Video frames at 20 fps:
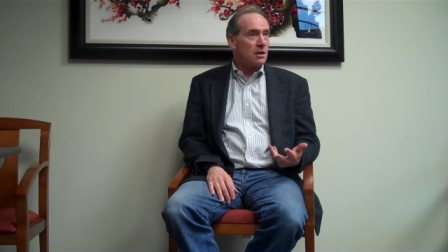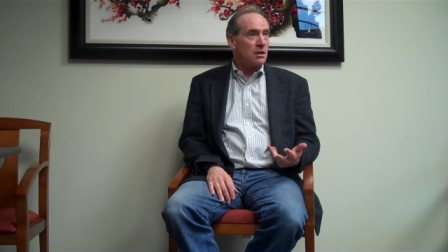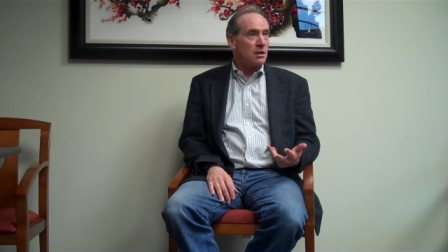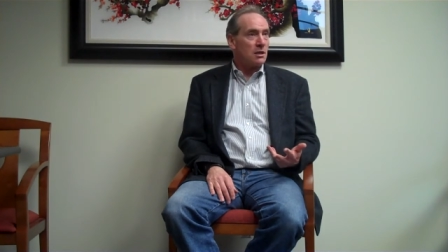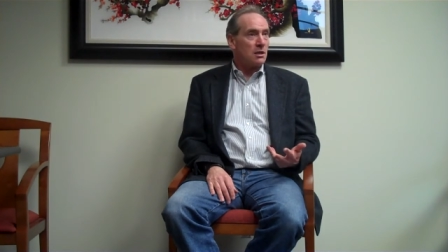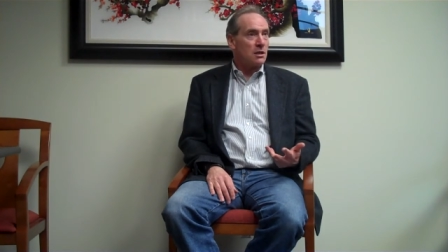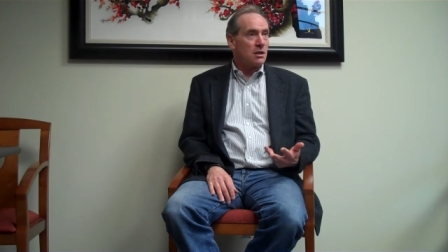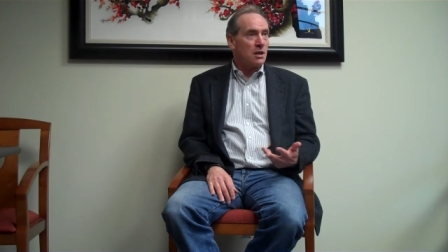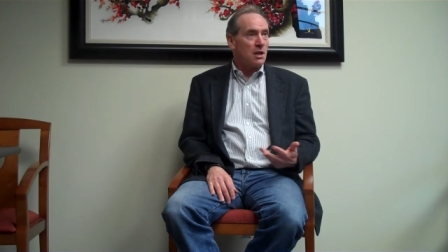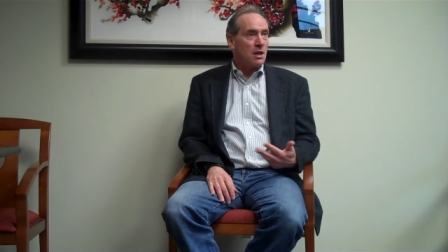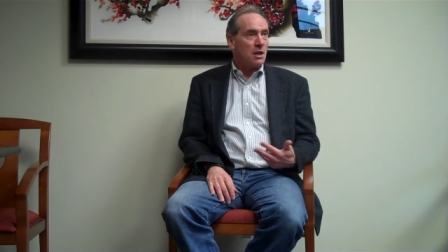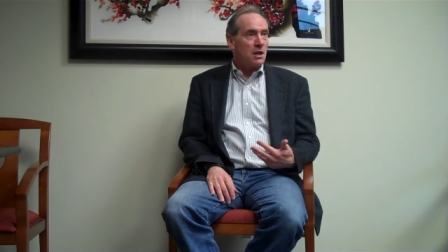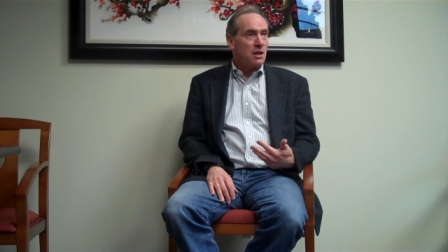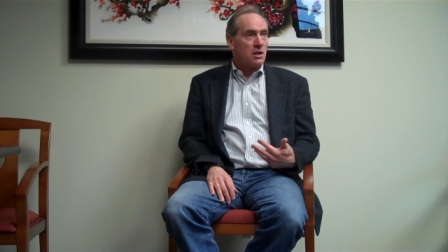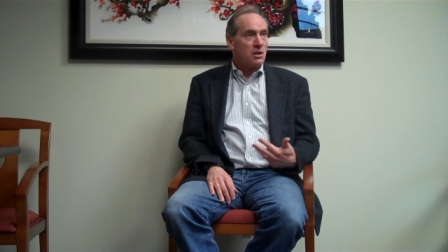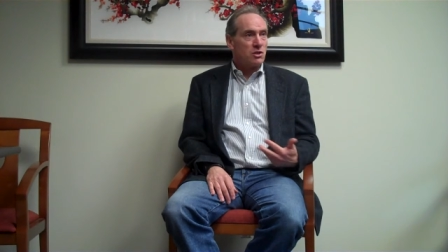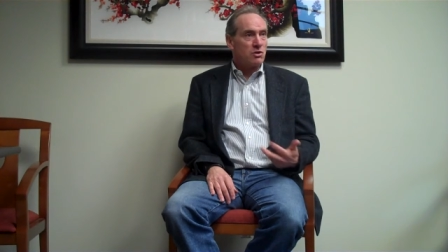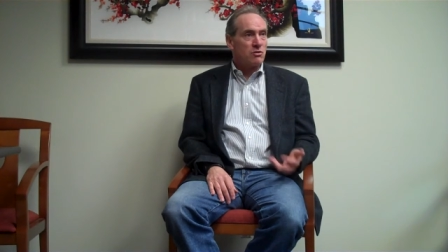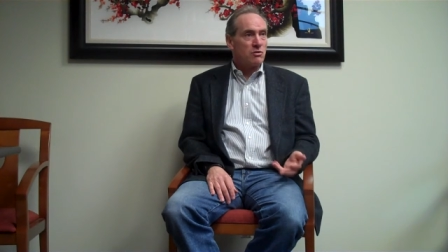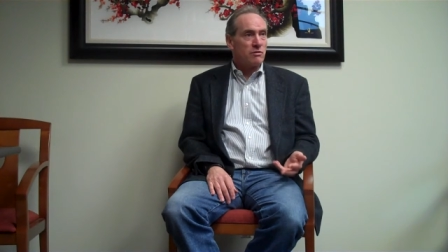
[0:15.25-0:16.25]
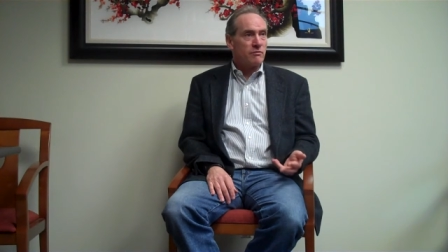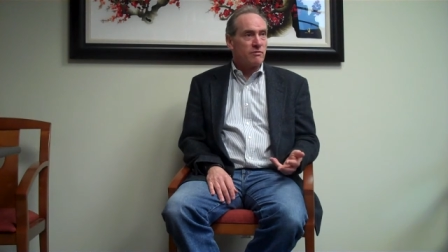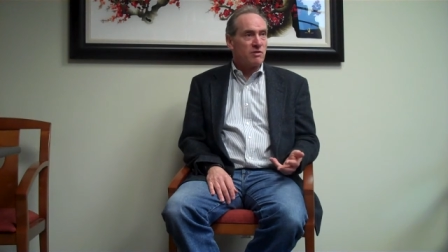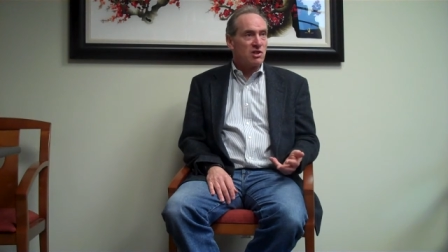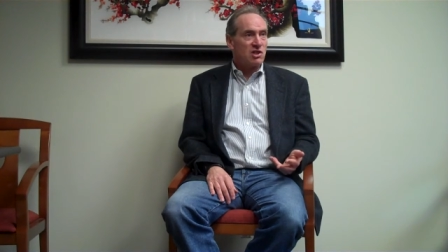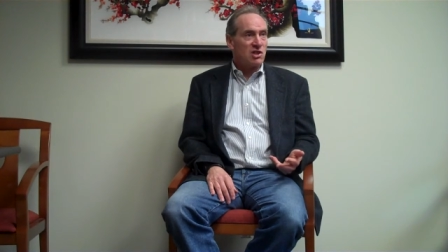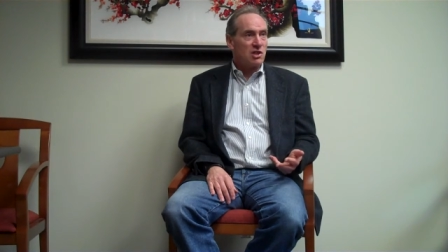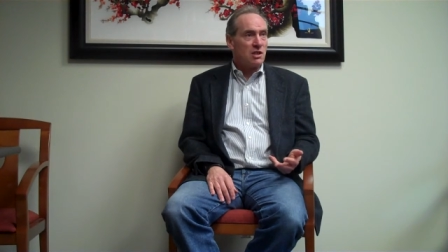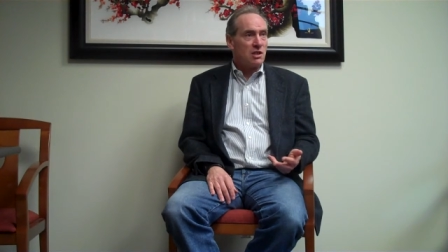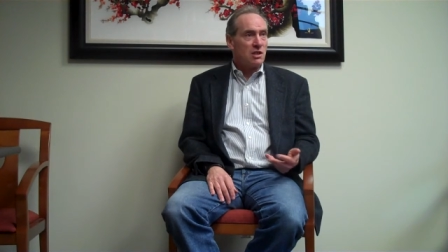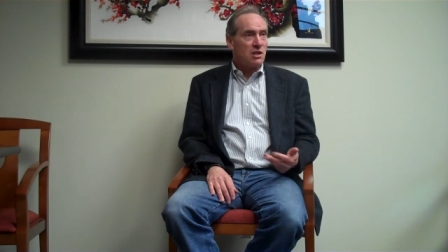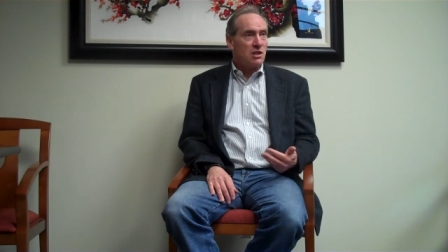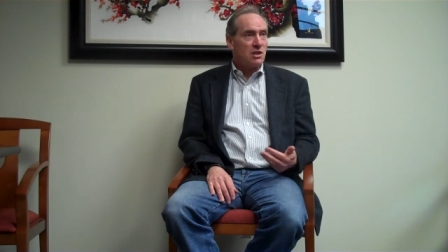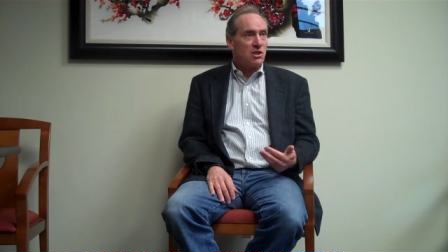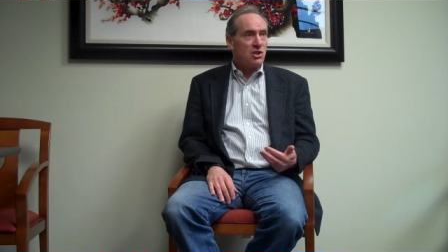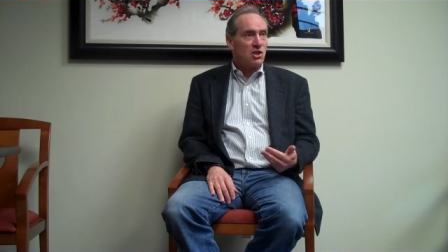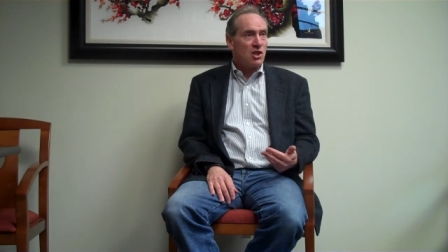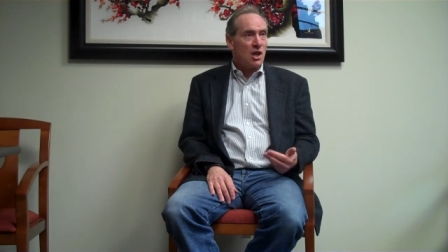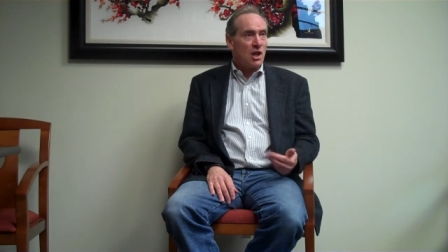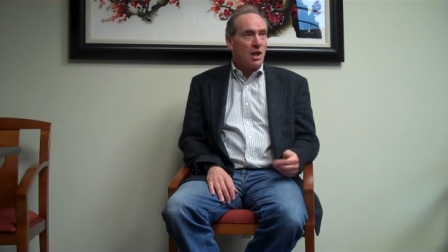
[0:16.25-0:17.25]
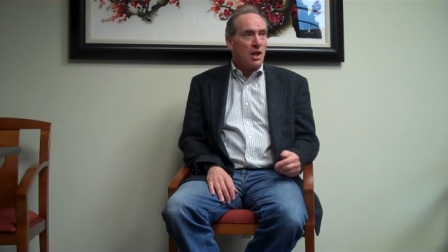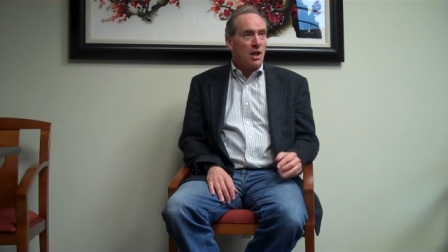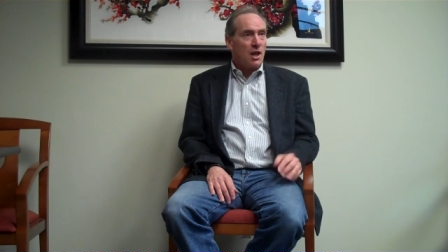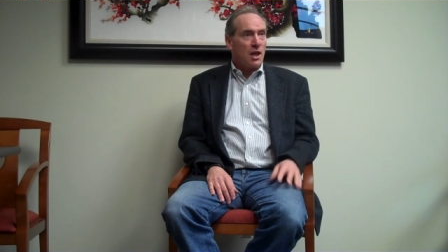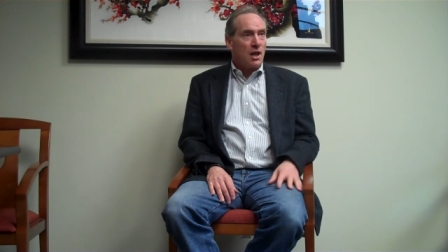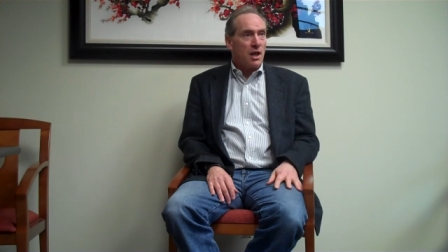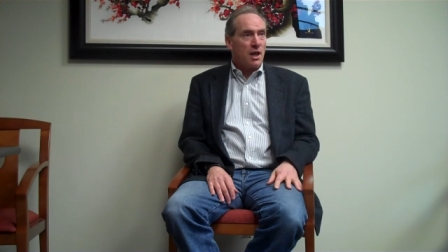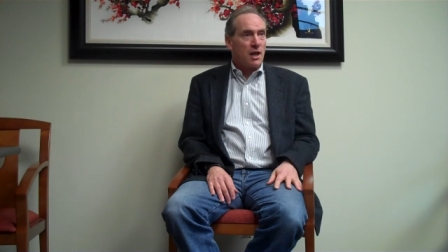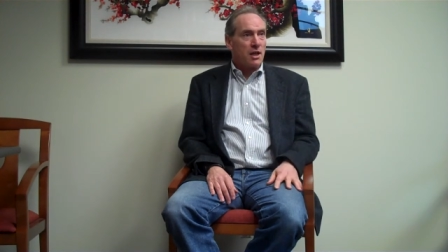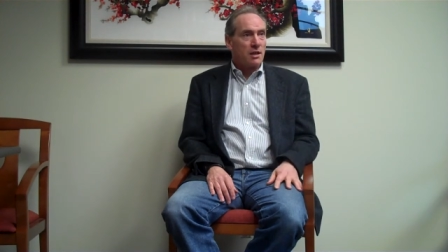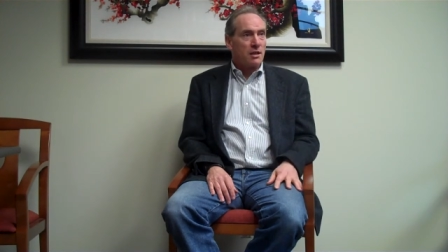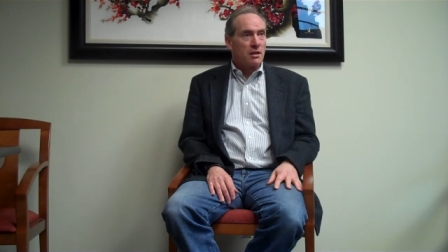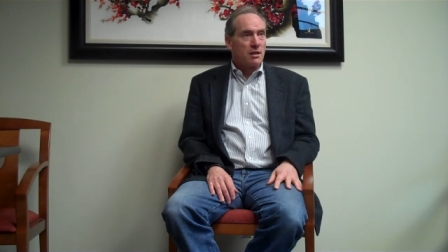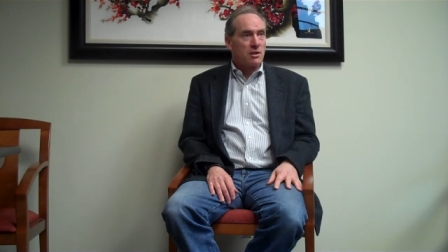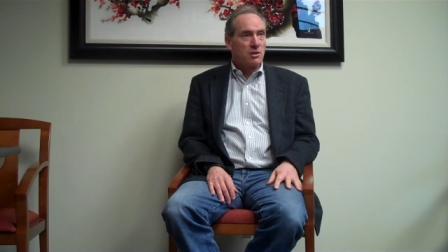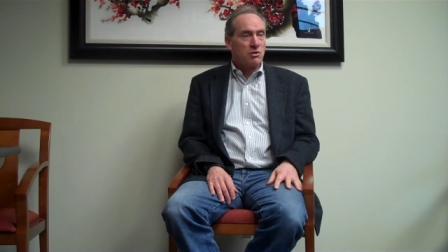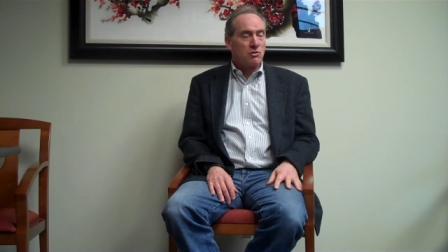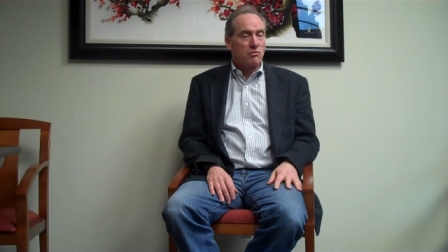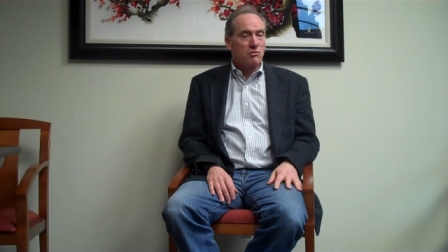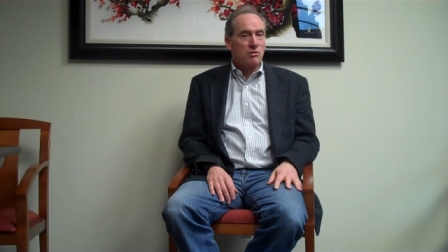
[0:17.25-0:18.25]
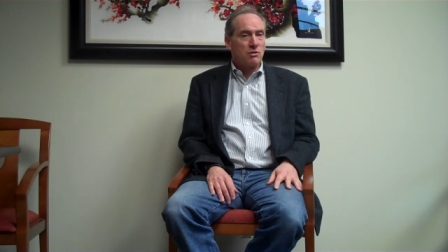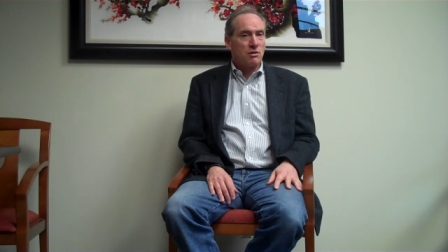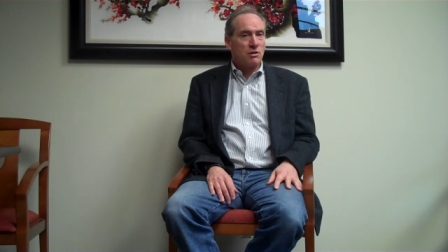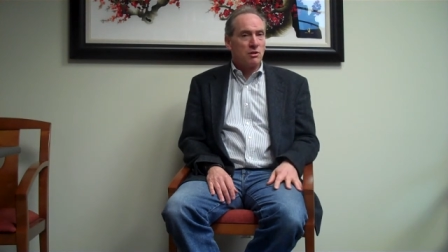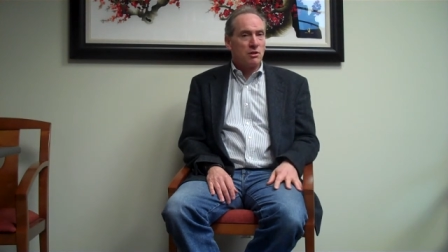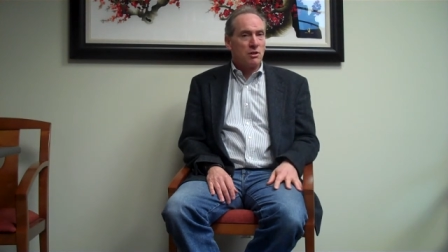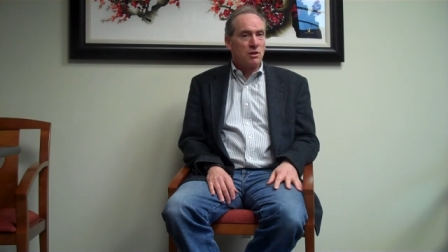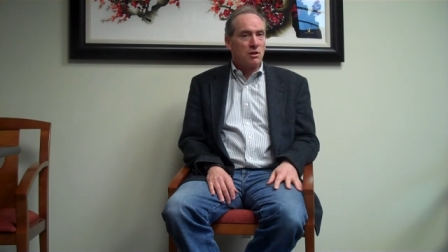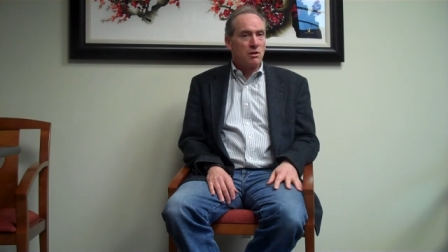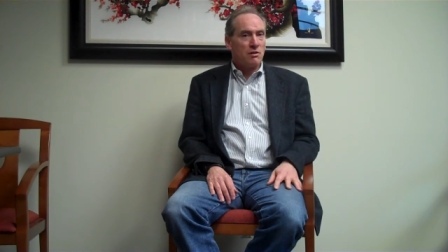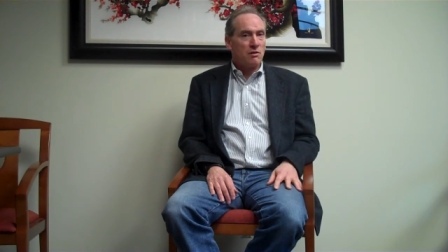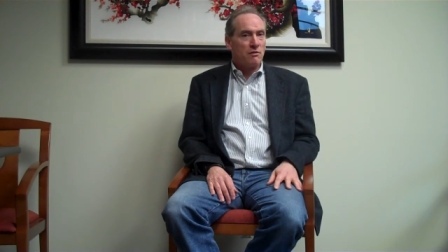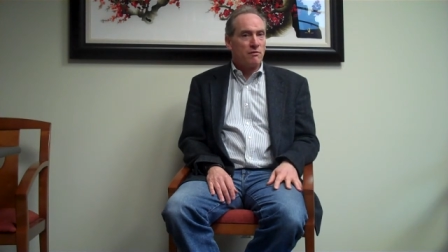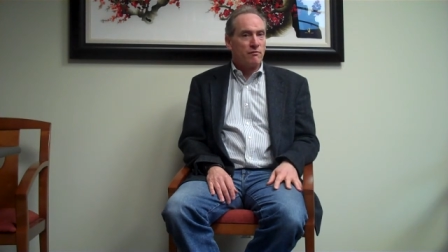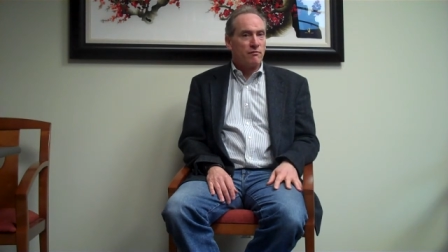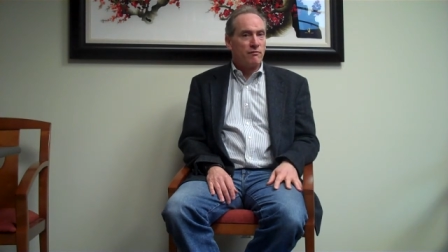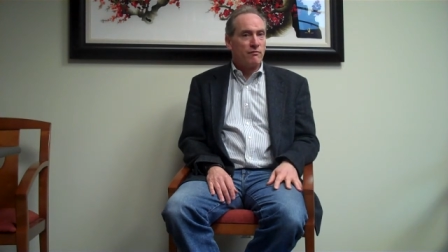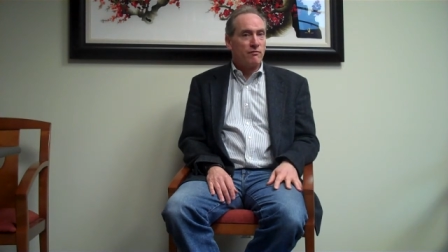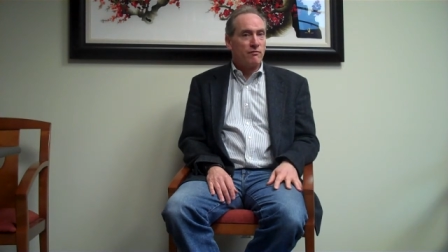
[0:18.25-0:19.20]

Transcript: a history of disease and a history of